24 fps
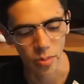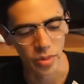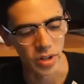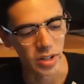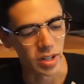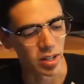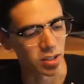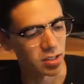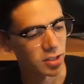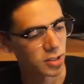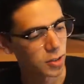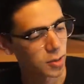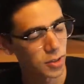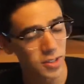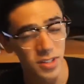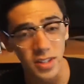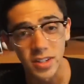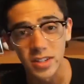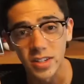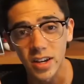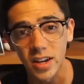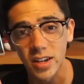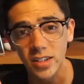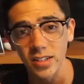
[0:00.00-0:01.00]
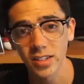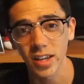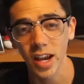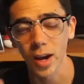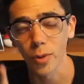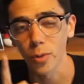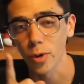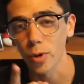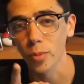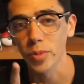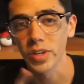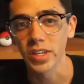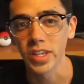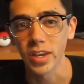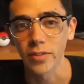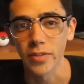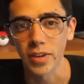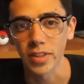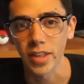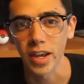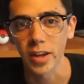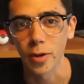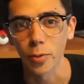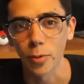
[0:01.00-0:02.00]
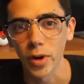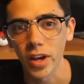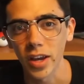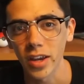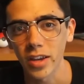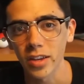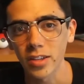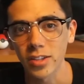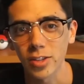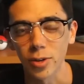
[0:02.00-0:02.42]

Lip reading: but as soon as it does, I will be giving that away,